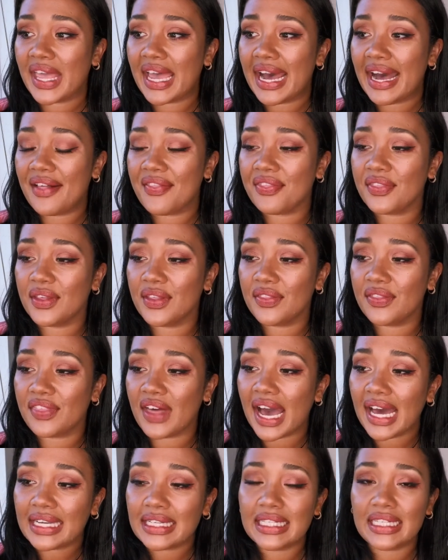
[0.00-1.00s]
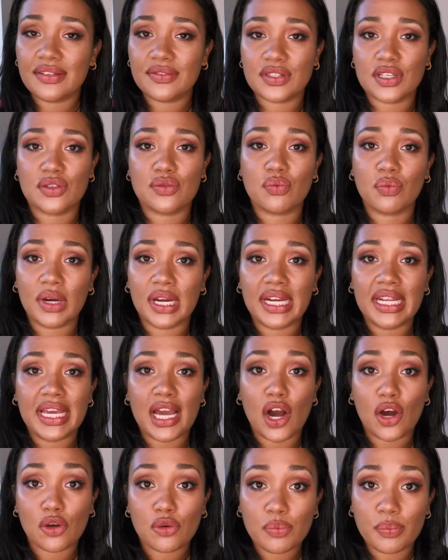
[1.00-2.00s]
and that leaves us really
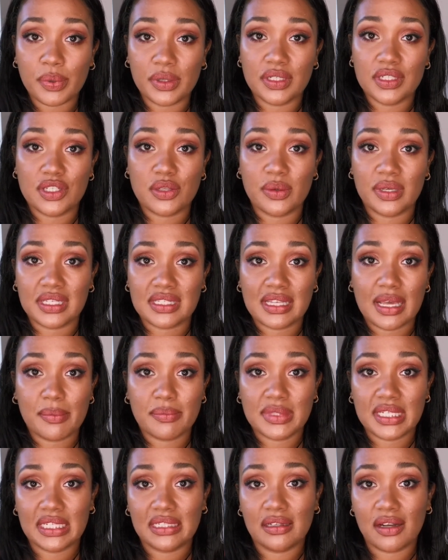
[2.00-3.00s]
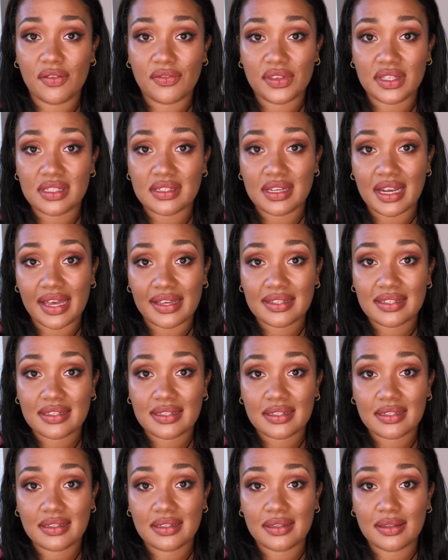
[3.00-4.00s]
open to accepting love that's less
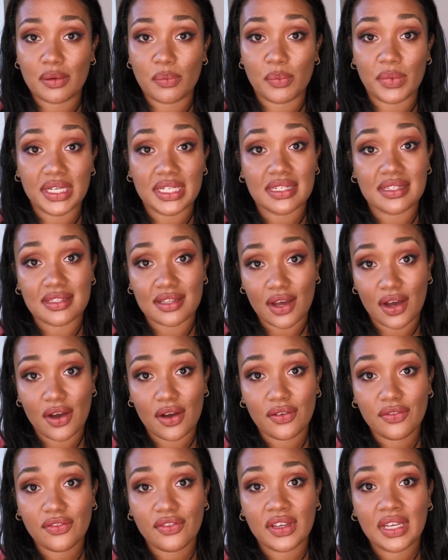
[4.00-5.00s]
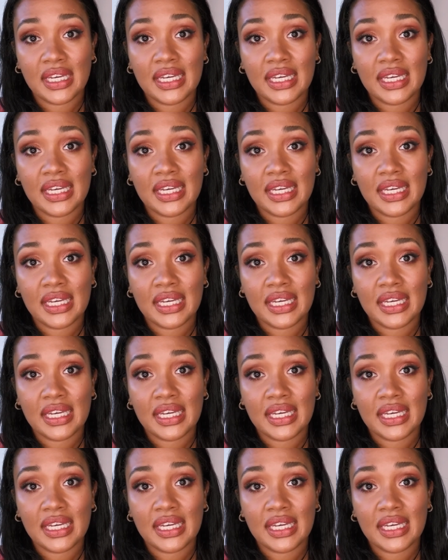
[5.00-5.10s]
than we deserve.